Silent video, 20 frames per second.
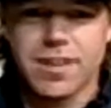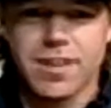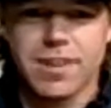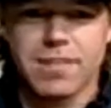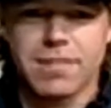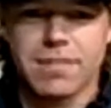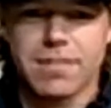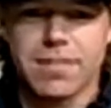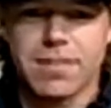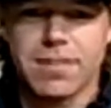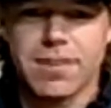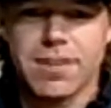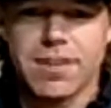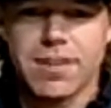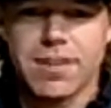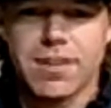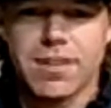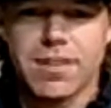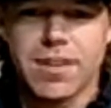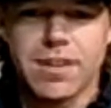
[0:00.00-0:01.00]
uh,
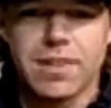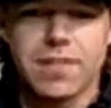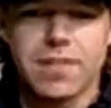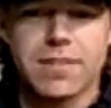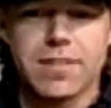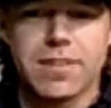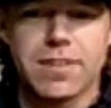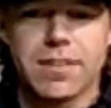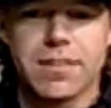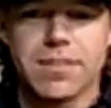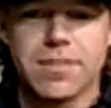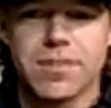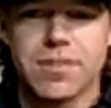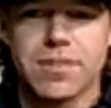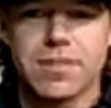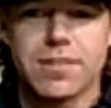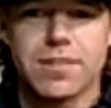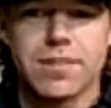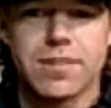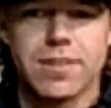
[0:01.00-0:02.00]
things to
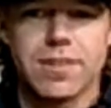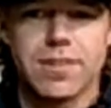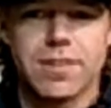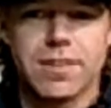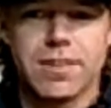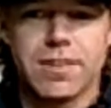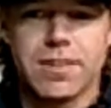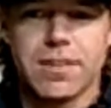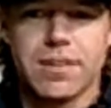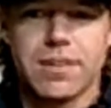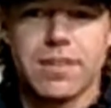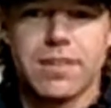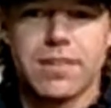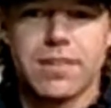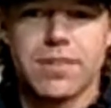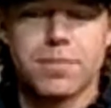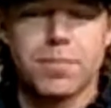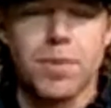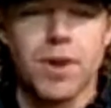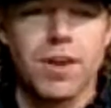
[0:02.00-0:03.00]
just
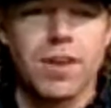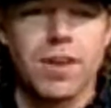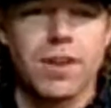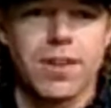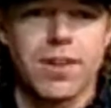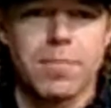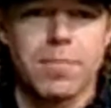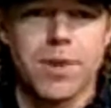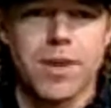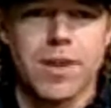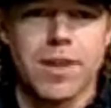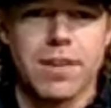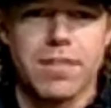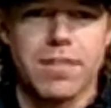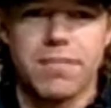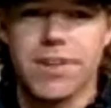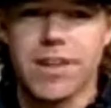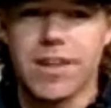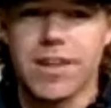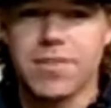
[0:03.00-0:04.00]
spark our
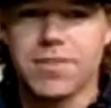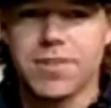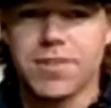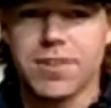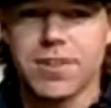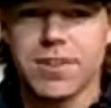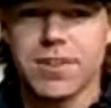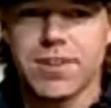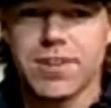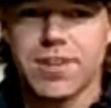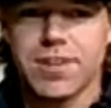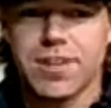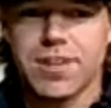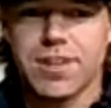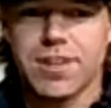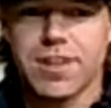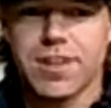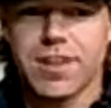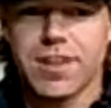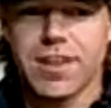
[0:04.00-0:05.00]
competitive nature
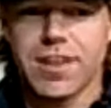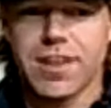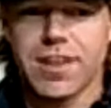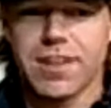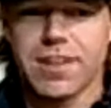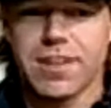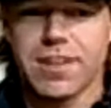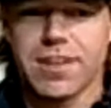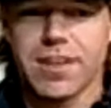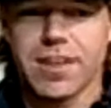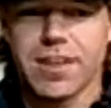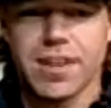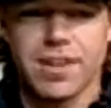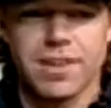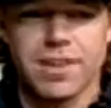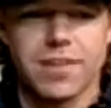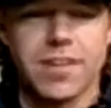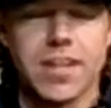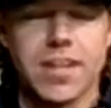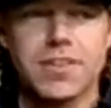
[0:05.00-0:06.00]
and
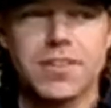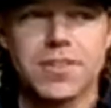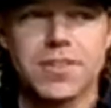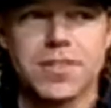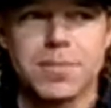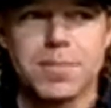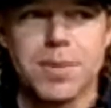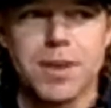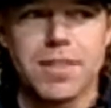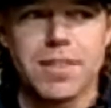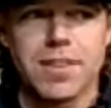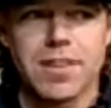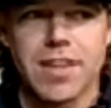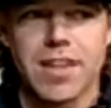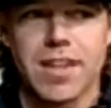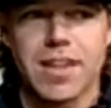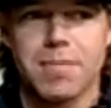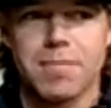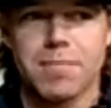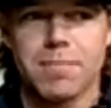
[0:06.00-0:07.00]
teach us about the
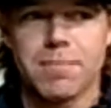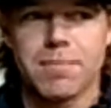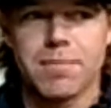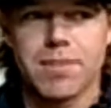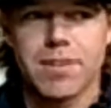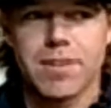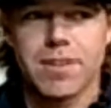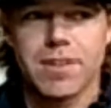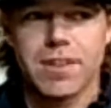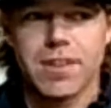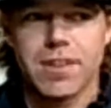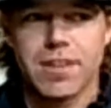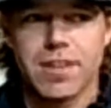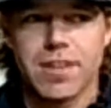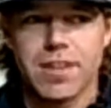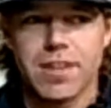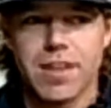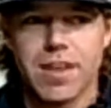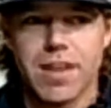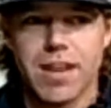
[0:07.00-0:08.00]
game
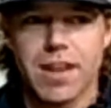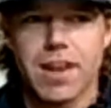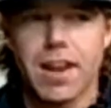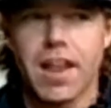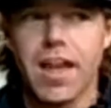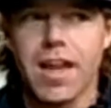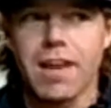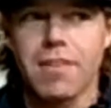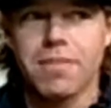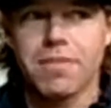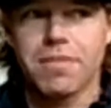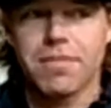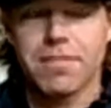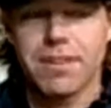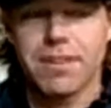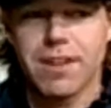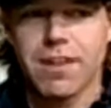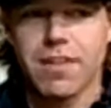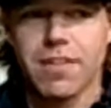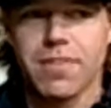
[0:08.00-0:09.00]
and life
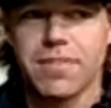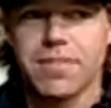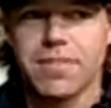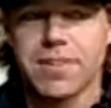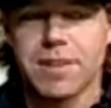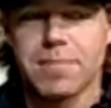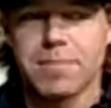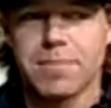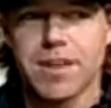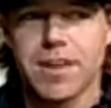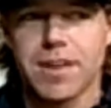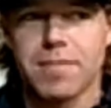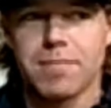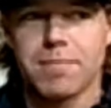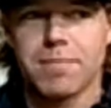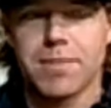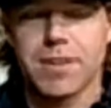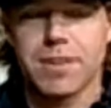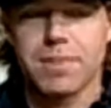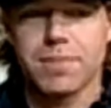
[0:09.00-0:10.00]
all at the same time.
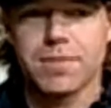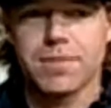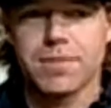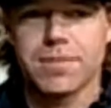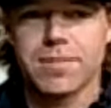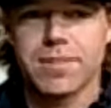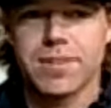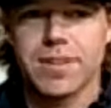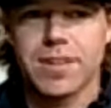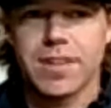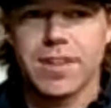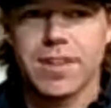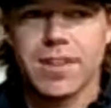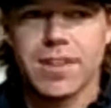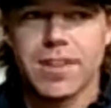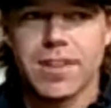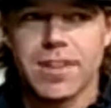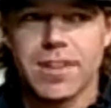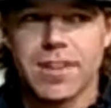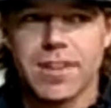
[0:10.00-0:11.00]
He
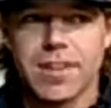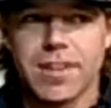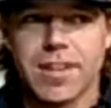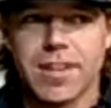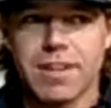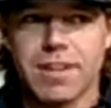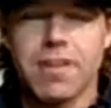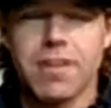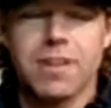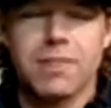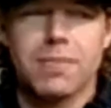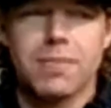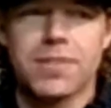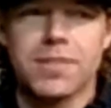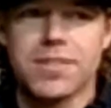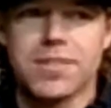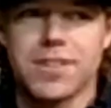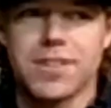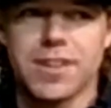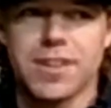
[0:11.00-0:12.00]
really
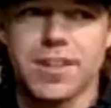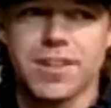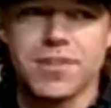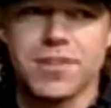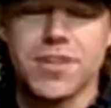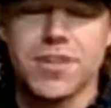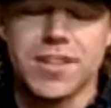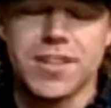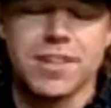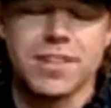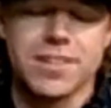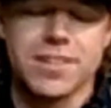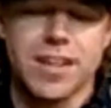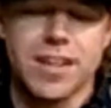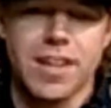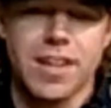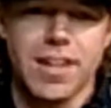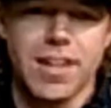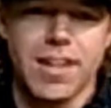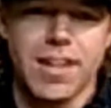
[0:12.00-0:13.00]
was a genius
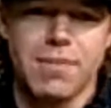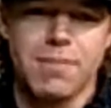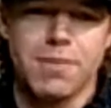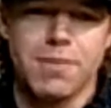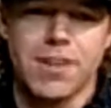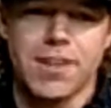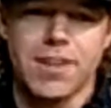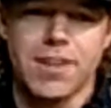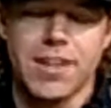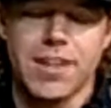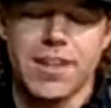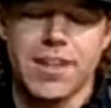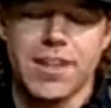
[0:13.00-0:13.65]
at what he